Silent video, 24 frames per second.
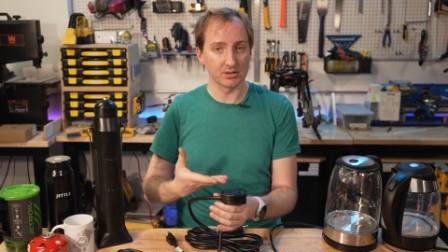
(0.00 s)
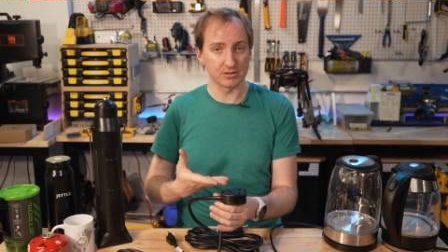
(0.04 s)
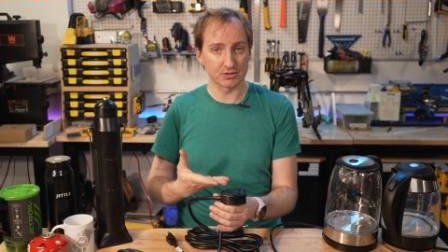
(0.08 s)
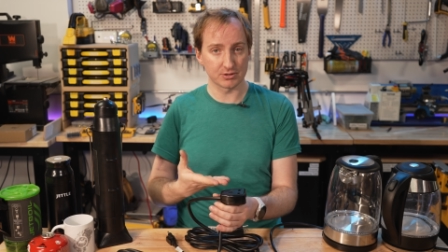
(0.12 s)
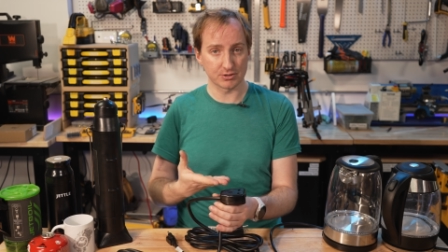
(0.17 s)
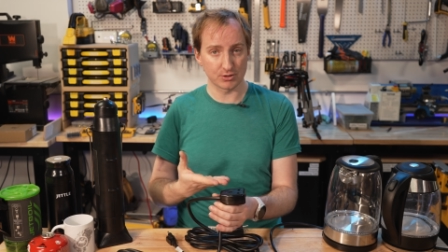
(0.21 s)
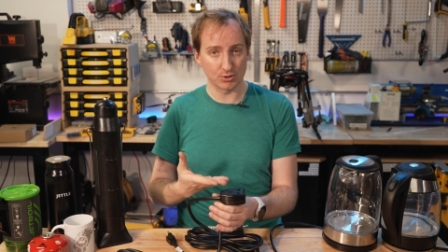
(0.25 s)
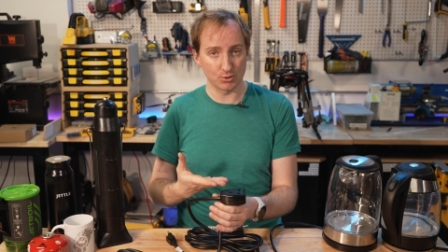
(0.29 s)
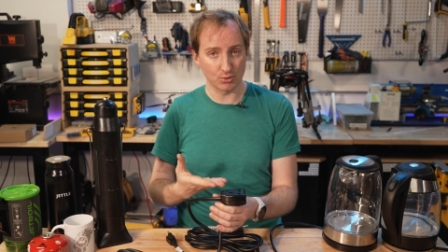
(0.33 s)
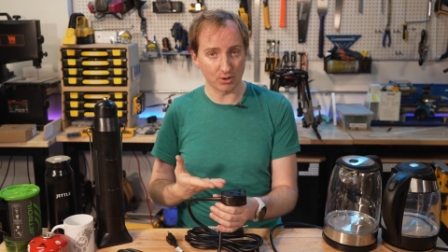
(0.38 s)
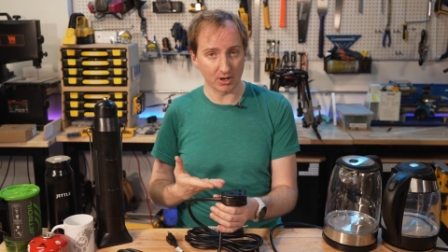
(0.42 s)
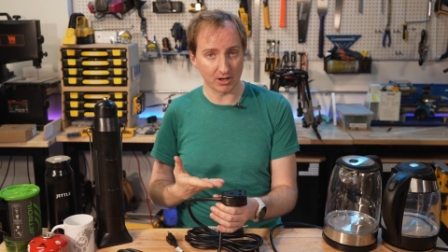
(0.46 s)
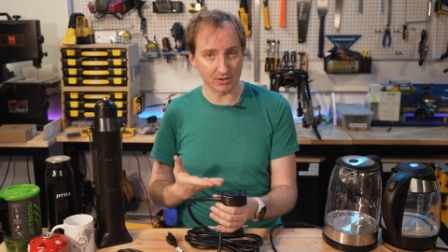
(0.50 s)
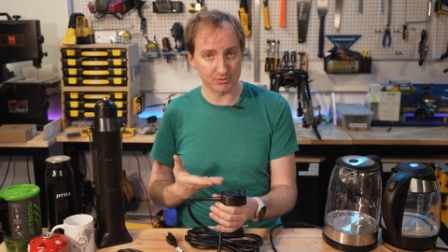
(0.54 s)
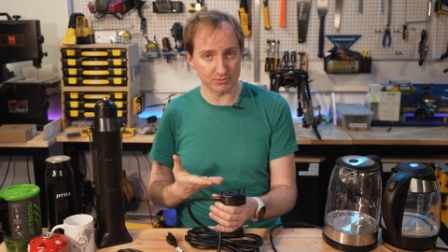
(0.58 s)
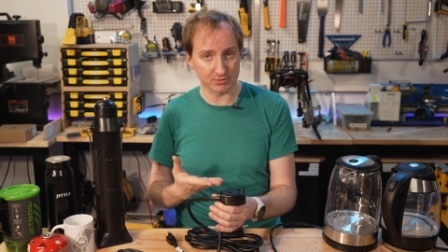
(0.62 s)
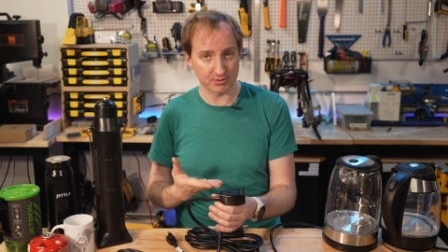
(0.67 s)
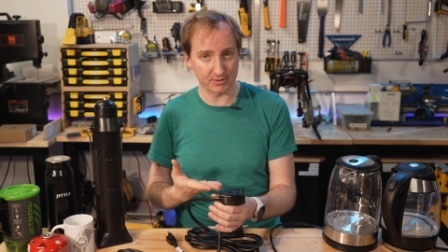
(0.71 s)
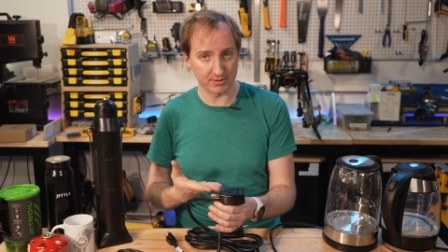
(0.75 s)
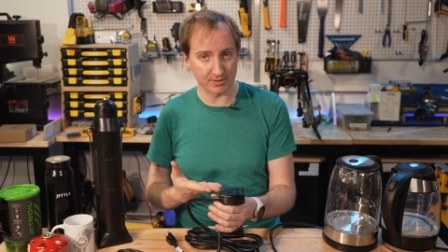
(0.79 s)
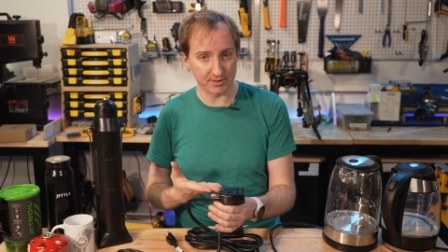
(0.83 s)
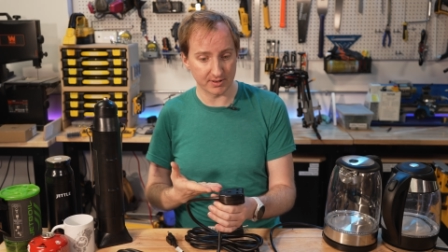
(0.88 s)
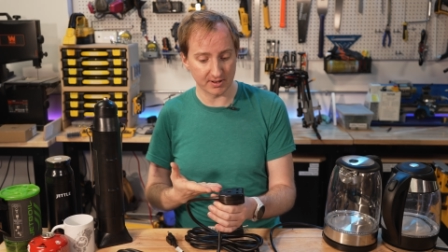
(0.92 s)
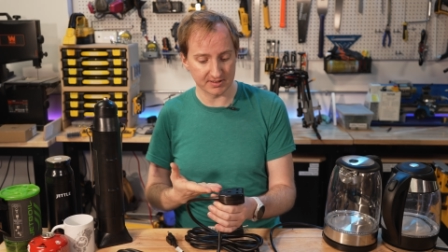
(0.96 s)

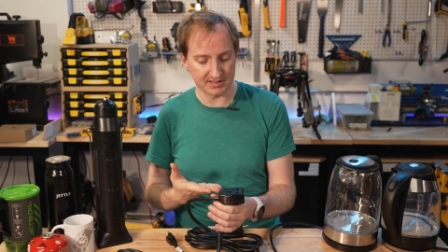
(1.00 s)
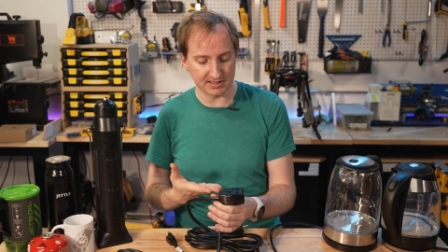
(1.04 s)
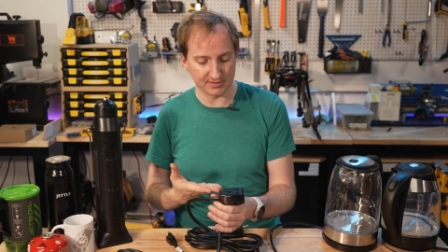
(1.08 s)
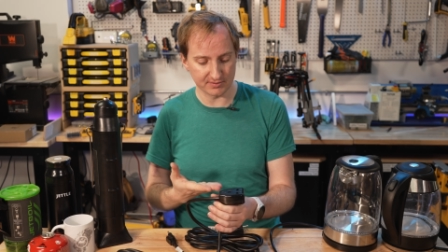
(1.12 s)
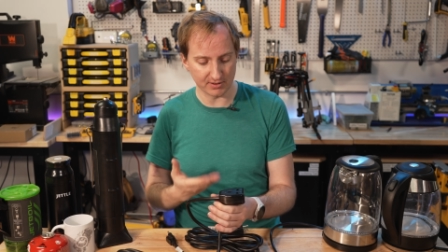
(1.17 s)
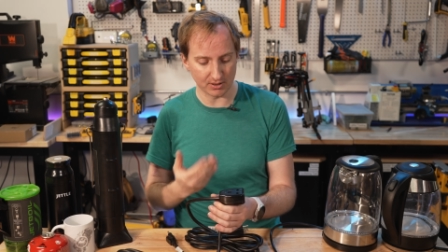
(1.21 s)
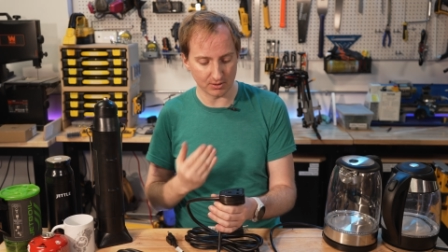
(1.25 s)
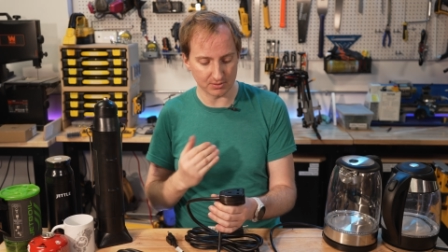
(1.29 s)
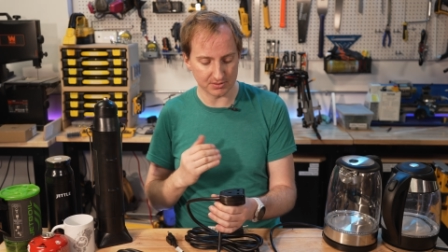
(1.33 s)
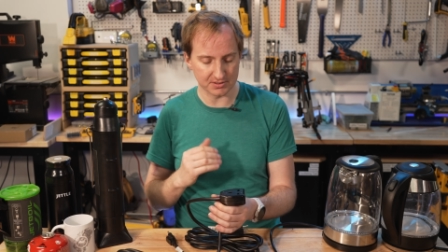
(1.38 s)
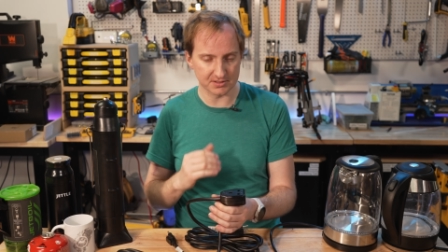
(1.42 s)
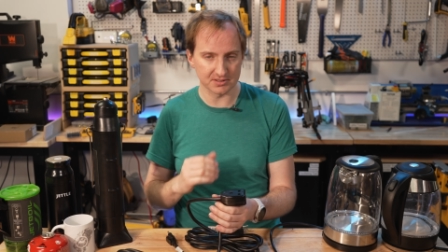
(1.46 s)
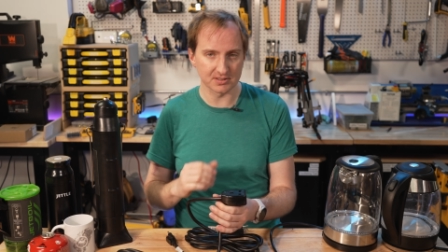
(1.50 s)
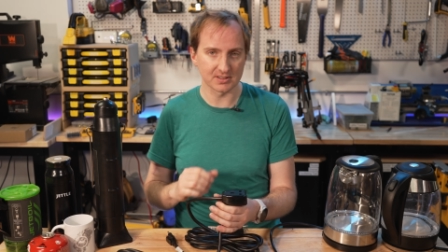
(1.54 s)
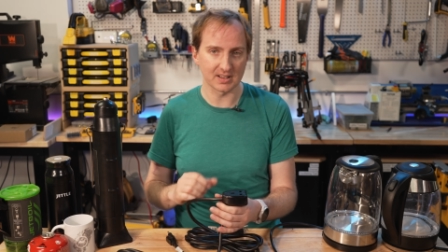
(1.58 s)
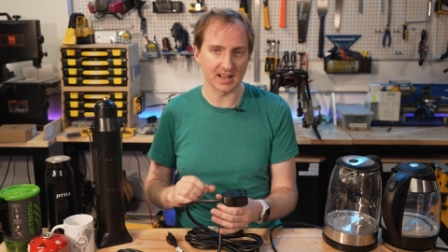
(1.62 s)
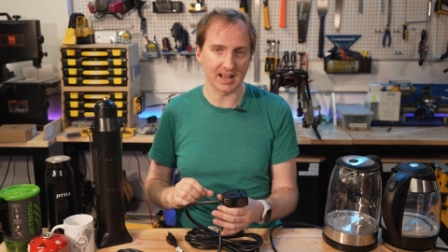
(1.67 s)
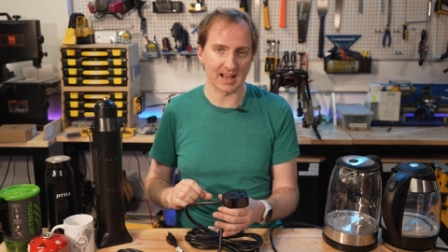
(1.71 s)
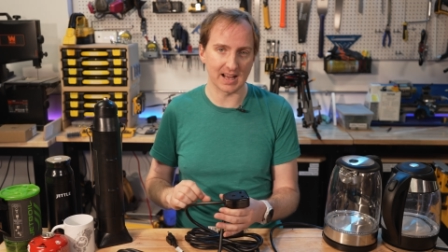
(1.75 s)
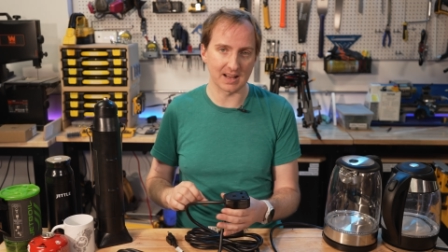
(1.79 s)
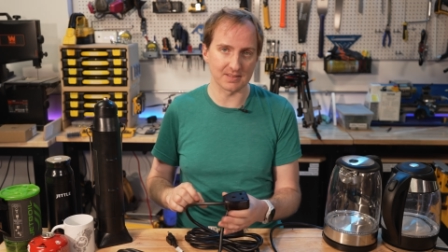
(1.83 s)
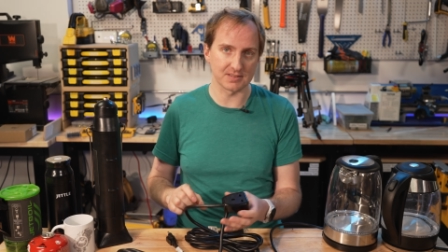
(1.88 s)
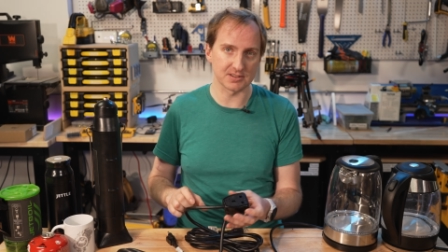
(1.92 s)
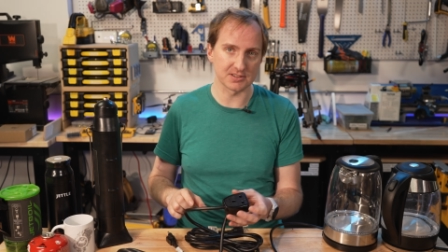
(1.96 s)
230 volts
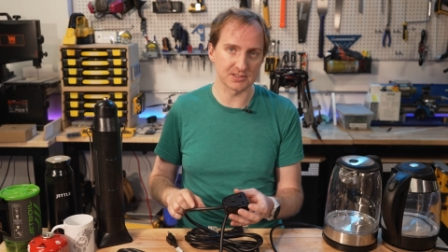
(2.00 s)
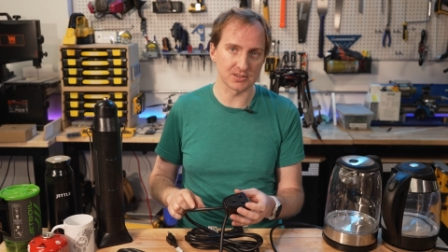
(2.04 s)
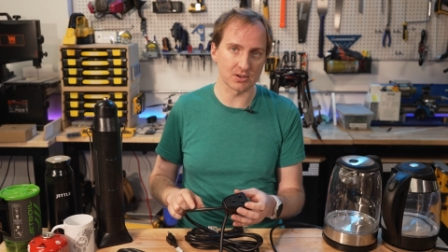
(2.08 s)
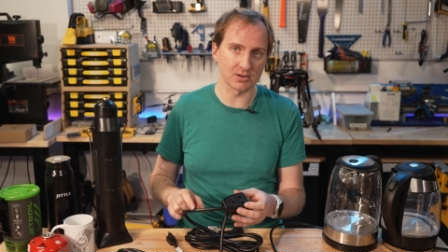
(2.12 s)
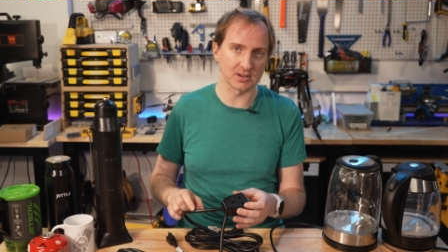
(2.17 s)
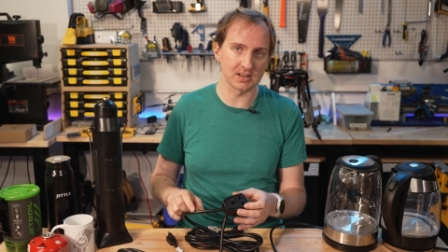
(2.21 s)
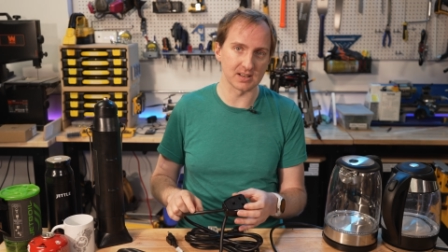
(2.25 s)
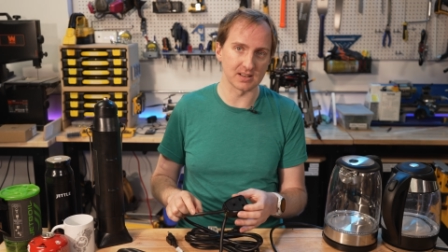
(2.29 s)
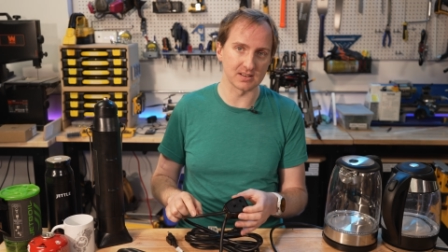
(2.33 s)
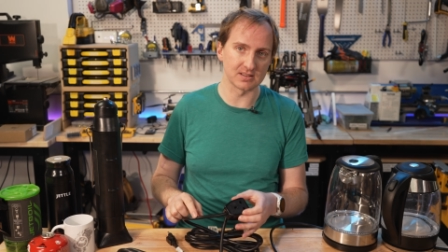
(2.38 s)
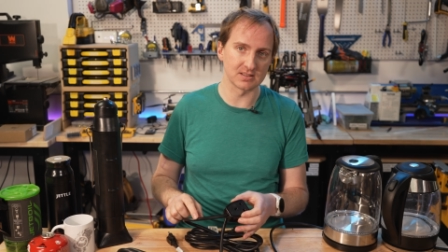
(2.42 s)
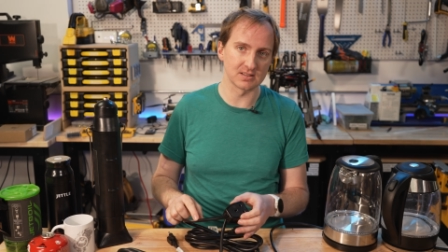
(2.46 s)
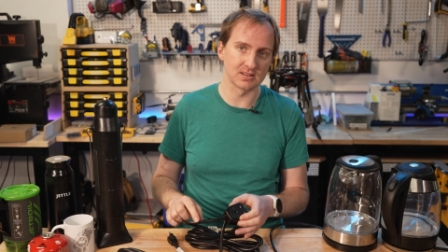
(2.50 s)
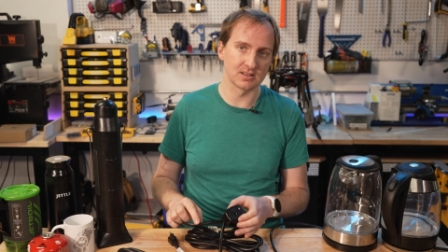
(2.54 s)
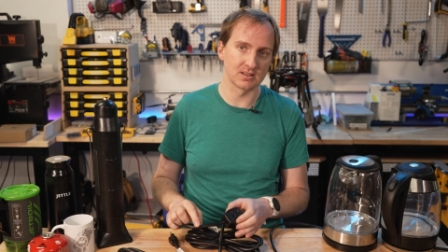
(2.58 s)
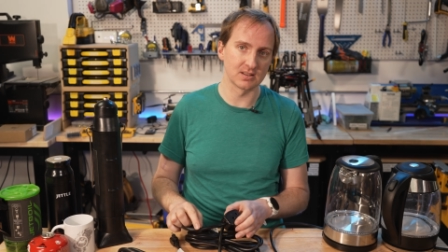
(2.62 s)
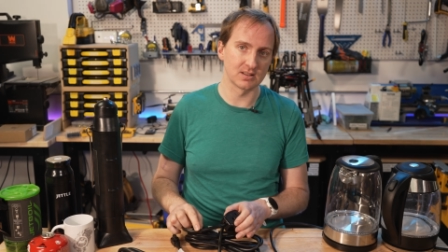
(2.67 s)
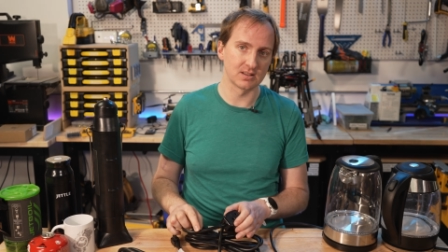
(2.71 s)
at the socket.